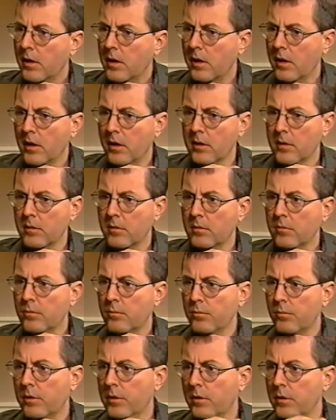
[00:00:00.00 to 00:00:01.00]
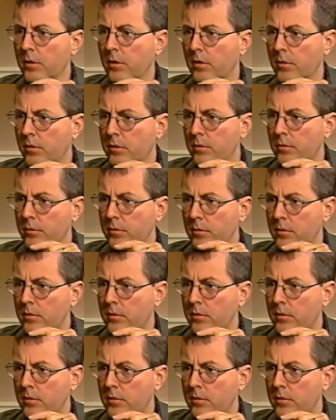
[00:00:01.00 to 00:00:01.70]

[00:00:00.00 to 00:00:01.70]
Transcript: And when they're stage